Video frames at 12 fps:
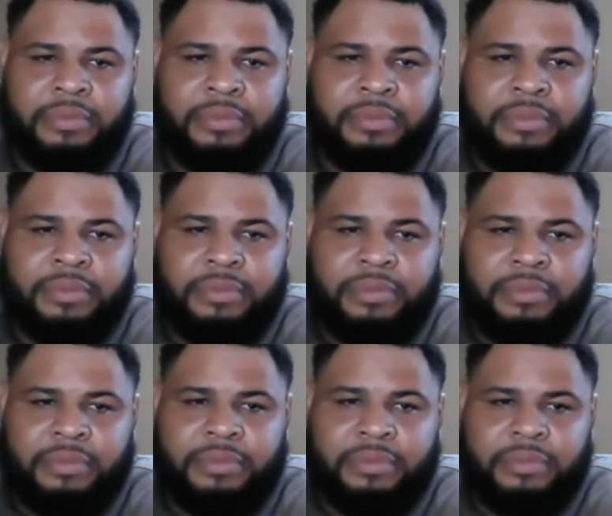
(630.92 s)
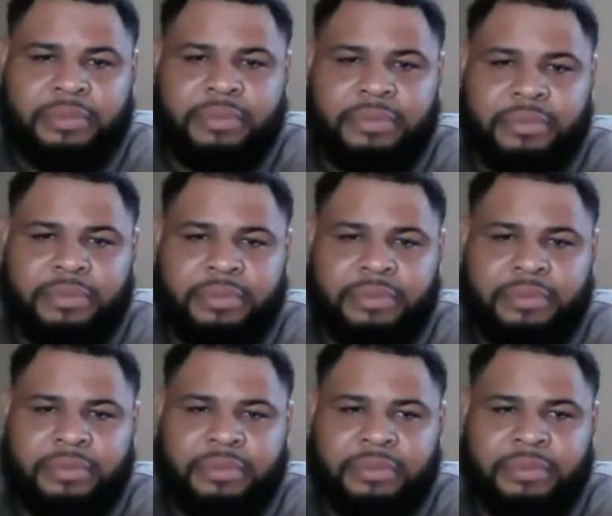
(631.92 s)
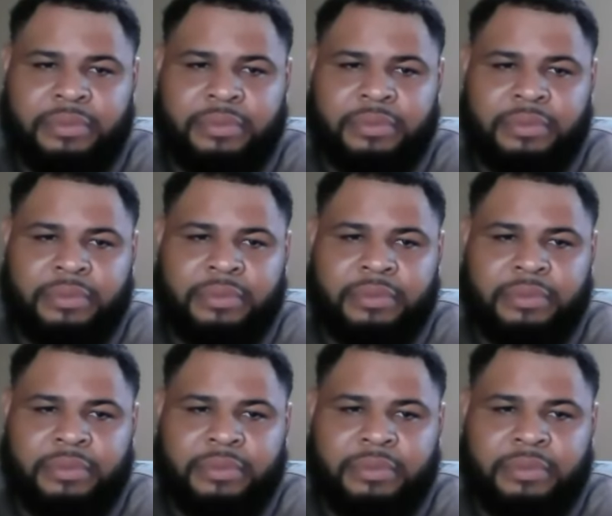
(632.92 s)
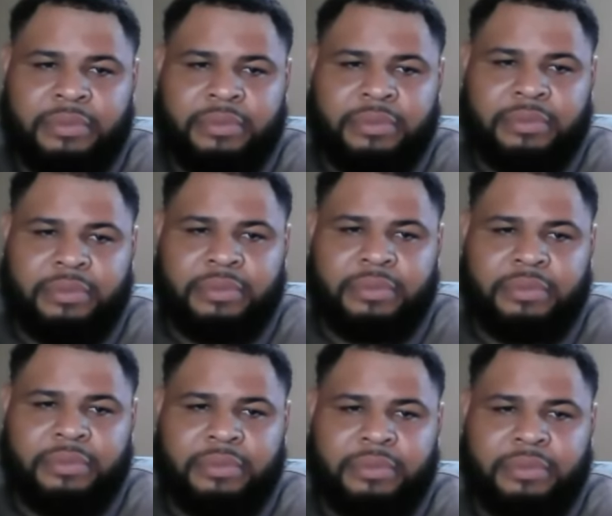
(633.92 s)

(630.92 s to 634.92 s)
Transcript: (silent)